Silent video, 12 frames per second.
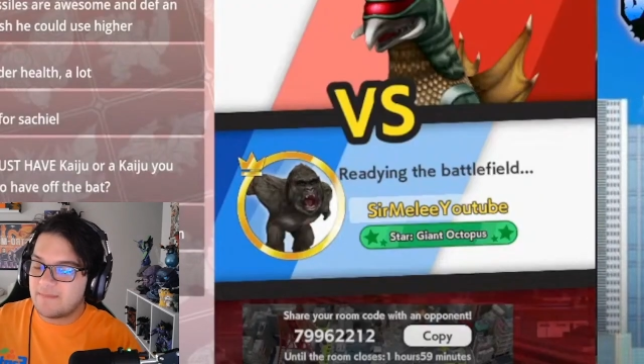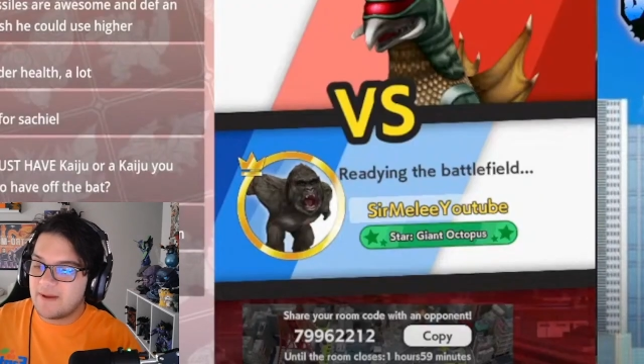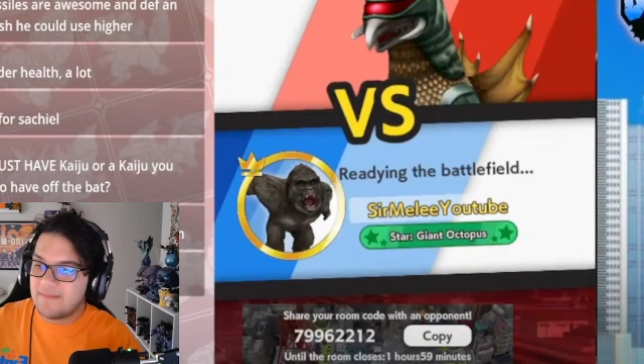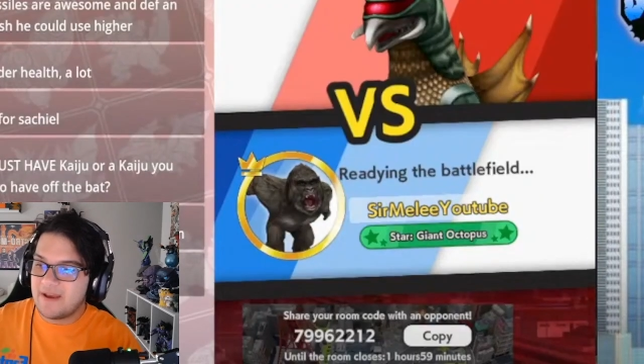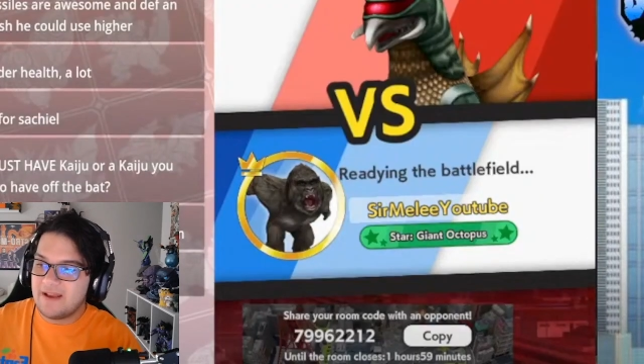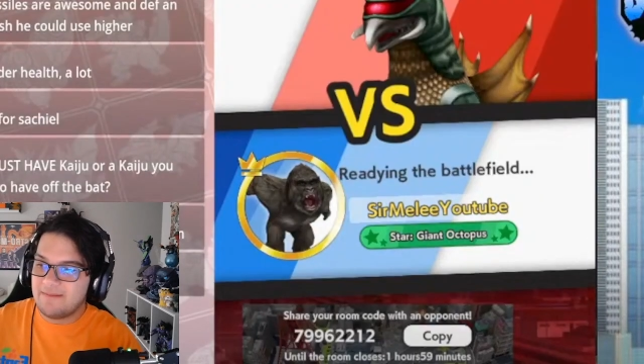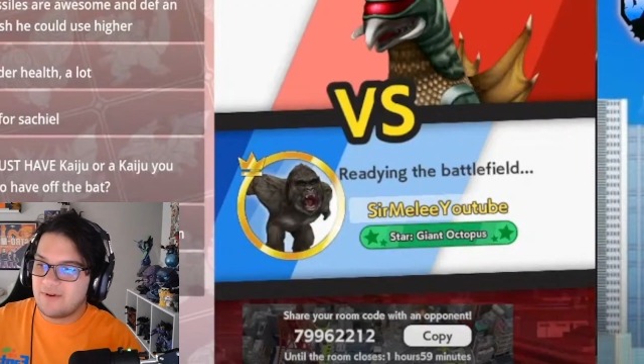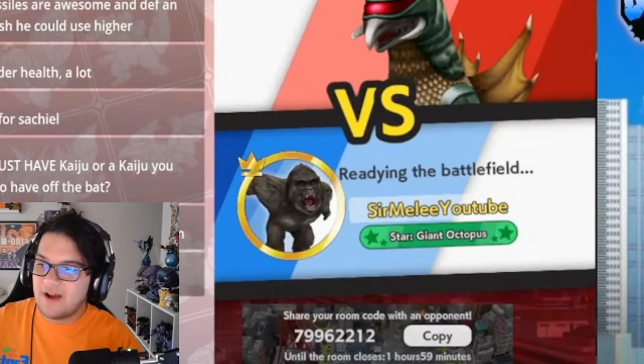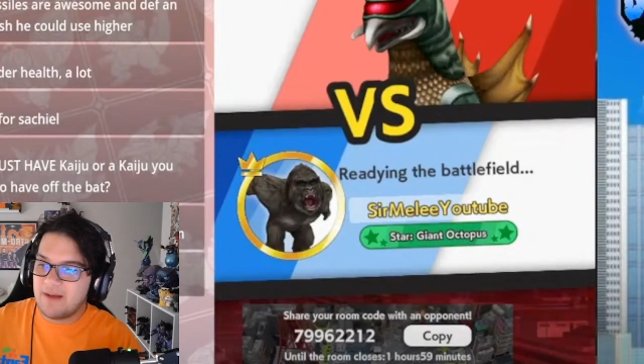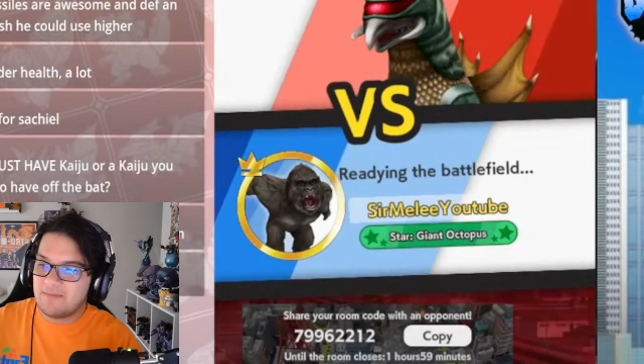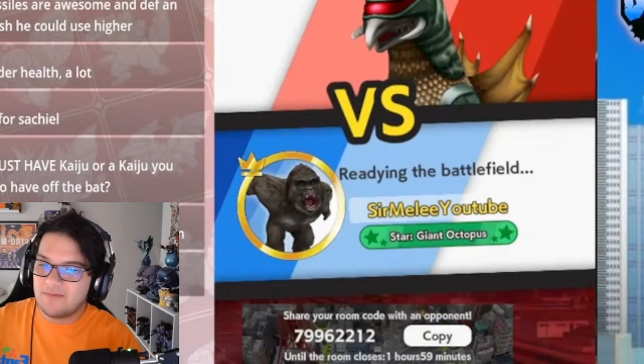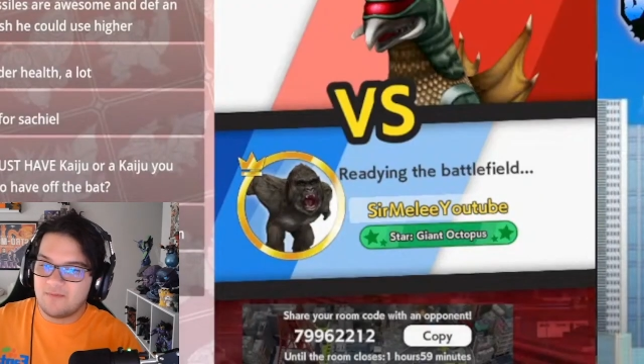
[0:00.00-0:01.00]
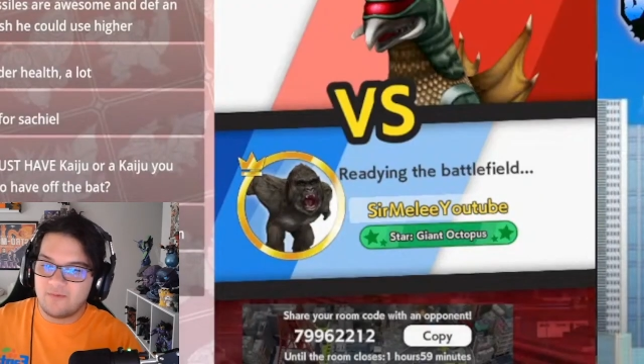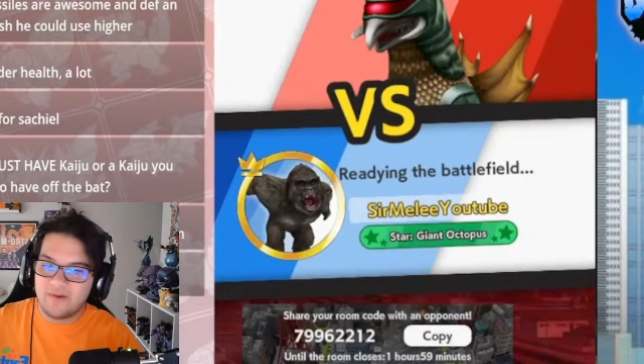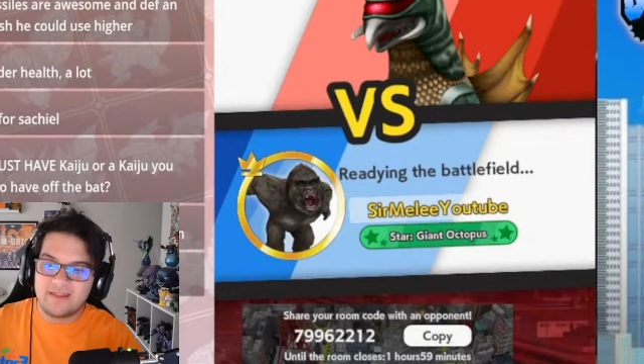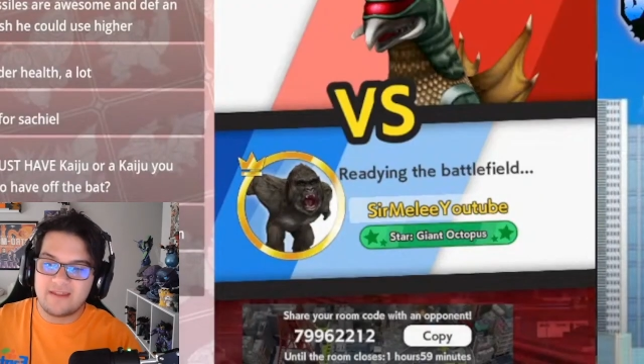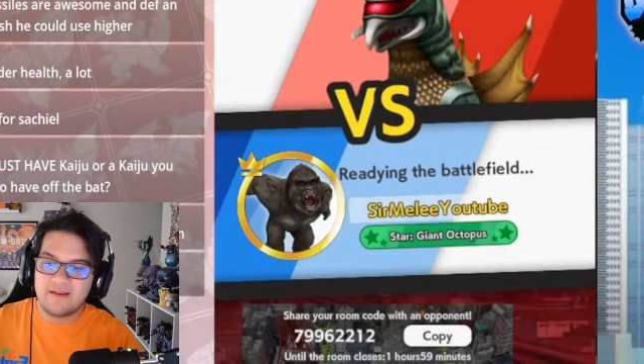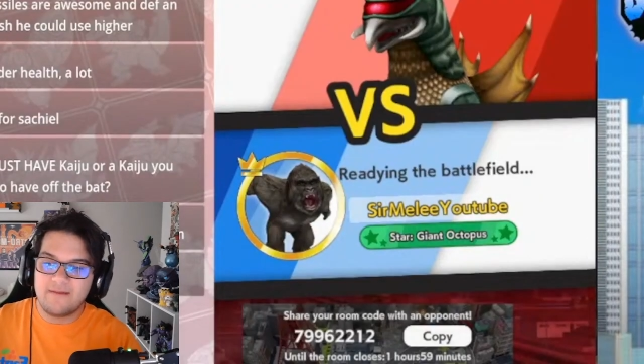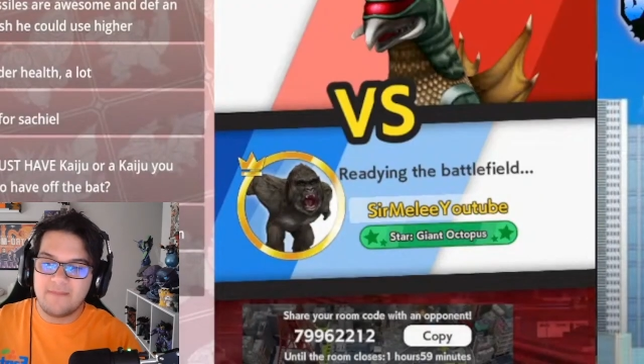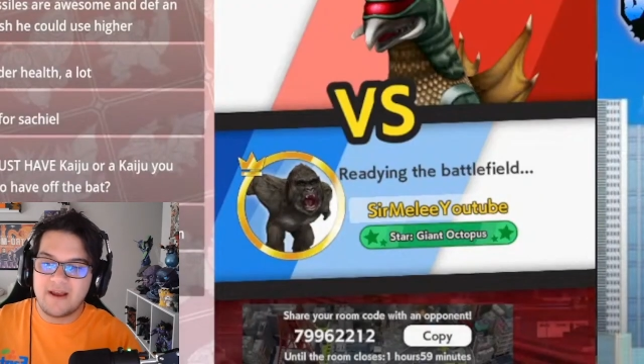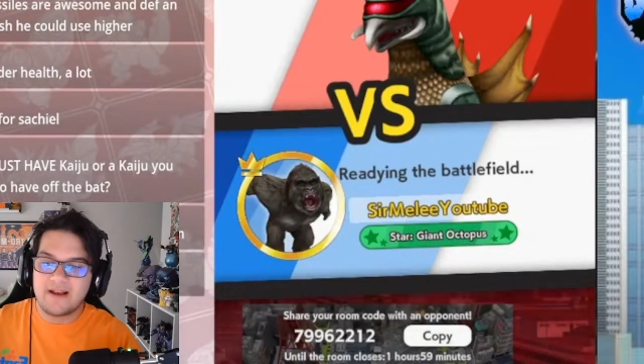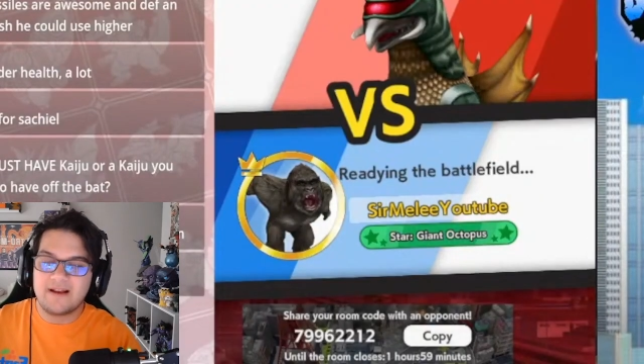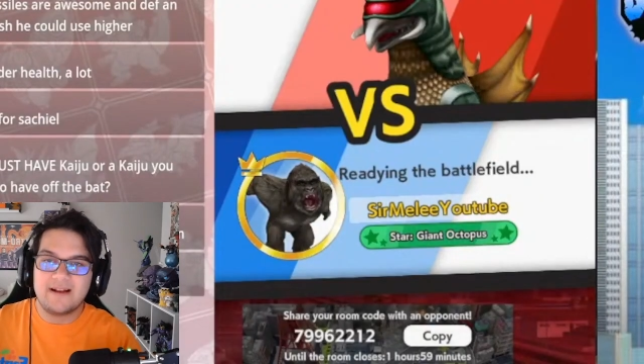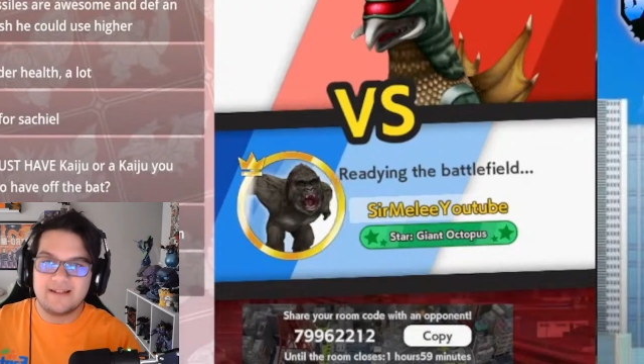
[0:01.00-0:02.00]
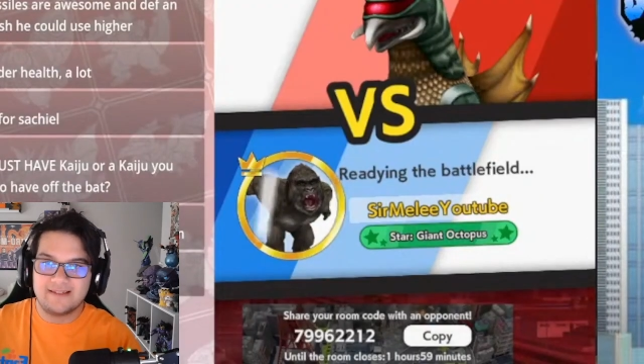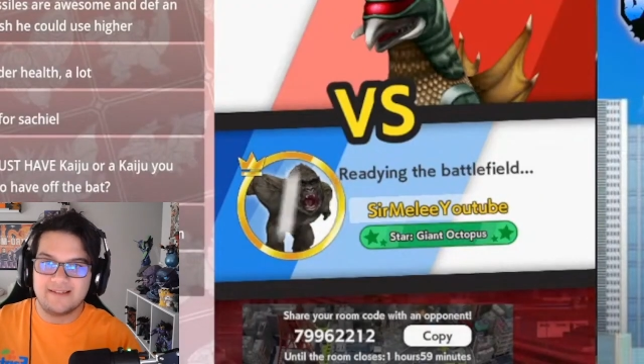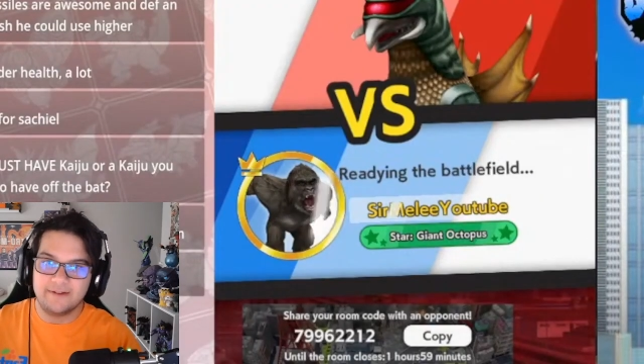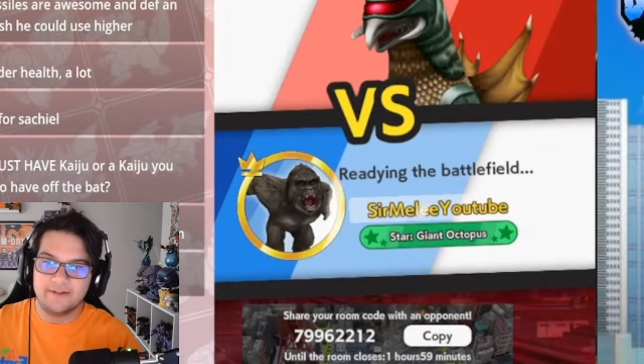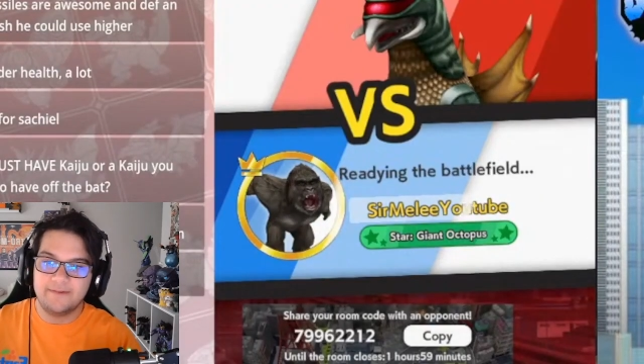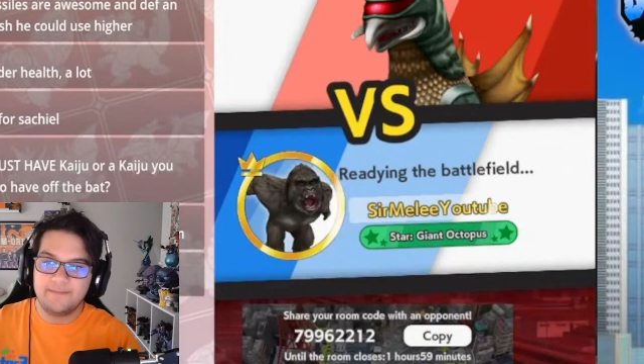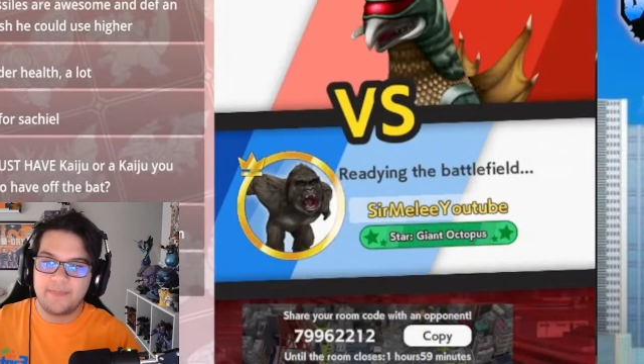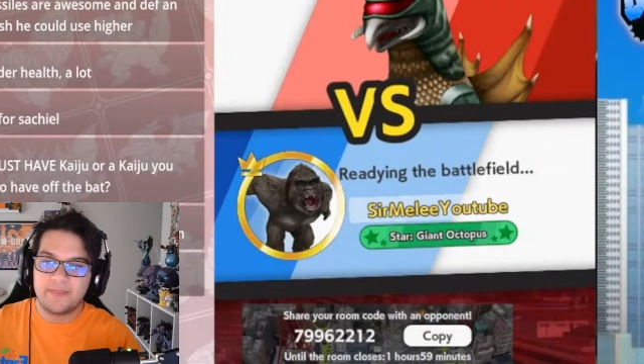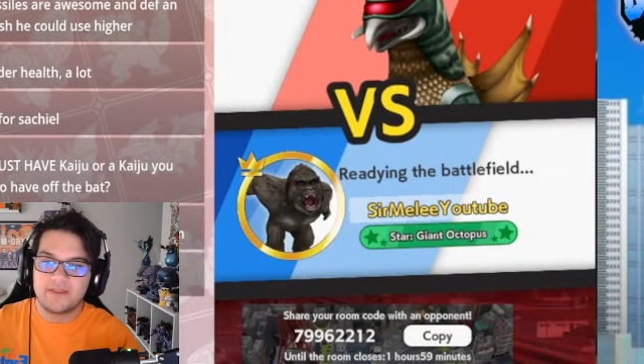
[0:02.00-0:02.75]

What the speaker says: My main problem with MechaGodzilla